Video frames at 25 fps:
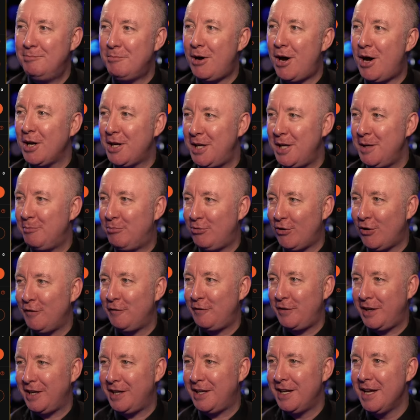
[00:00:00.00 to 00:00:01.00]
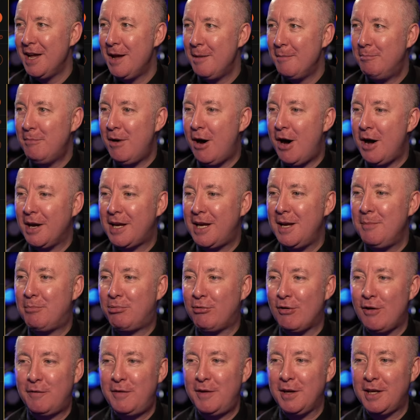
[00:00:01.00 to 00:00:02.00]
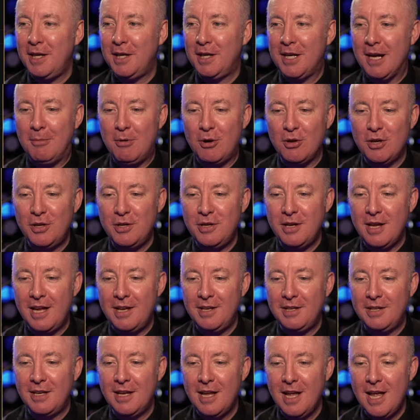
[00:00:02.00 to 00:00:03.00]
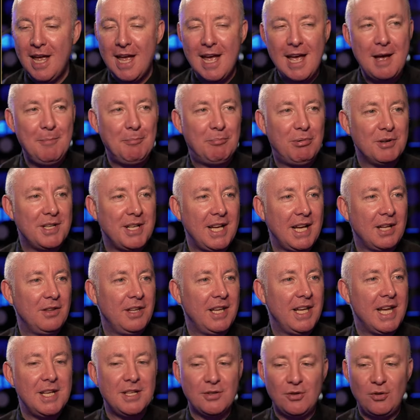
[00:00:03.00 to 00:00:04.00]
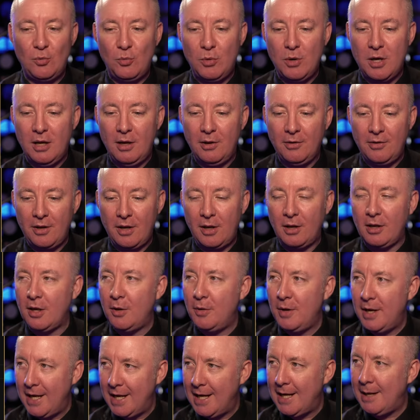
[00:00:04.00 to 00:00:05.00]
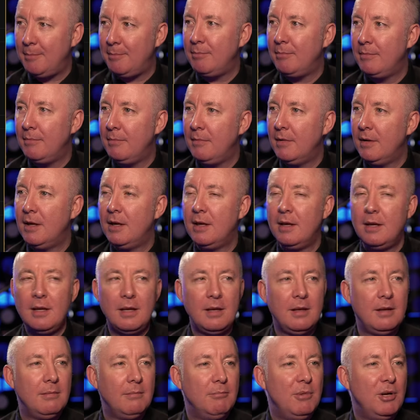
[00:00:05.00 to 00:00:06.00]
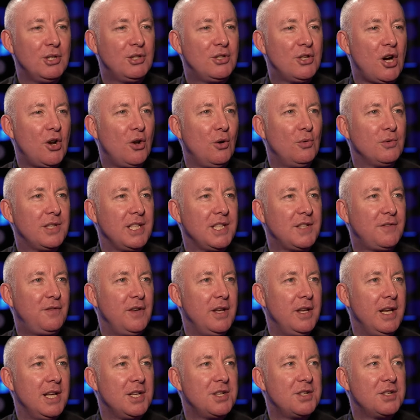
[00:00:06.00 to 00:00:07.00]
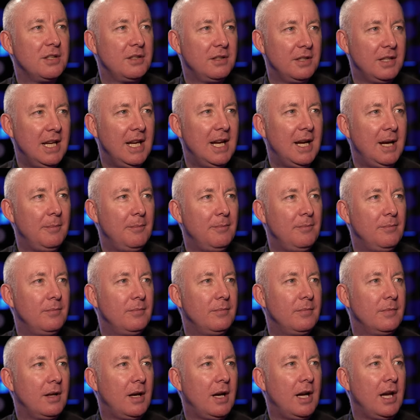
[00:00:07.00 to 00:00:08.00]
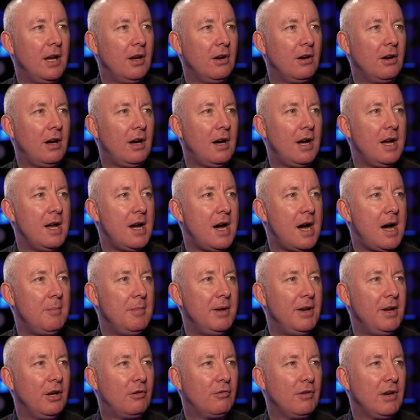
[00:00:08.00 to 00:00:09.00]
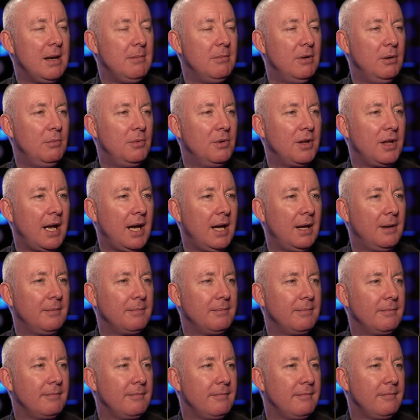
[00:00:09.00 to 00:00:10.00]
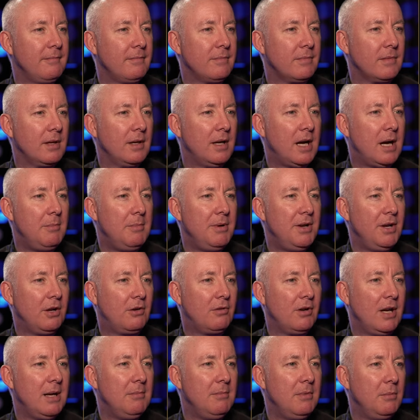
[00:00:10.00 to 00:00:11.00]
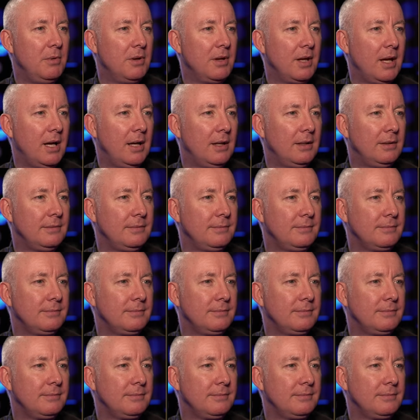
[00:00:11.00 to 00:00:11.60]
Market Prophet, Market Prophet can come on and, and and predict the end of the world, and I go, yeah, McDonald's is finished. Yeah, I, I, I'm in agreement with that. I'm in agreement with that.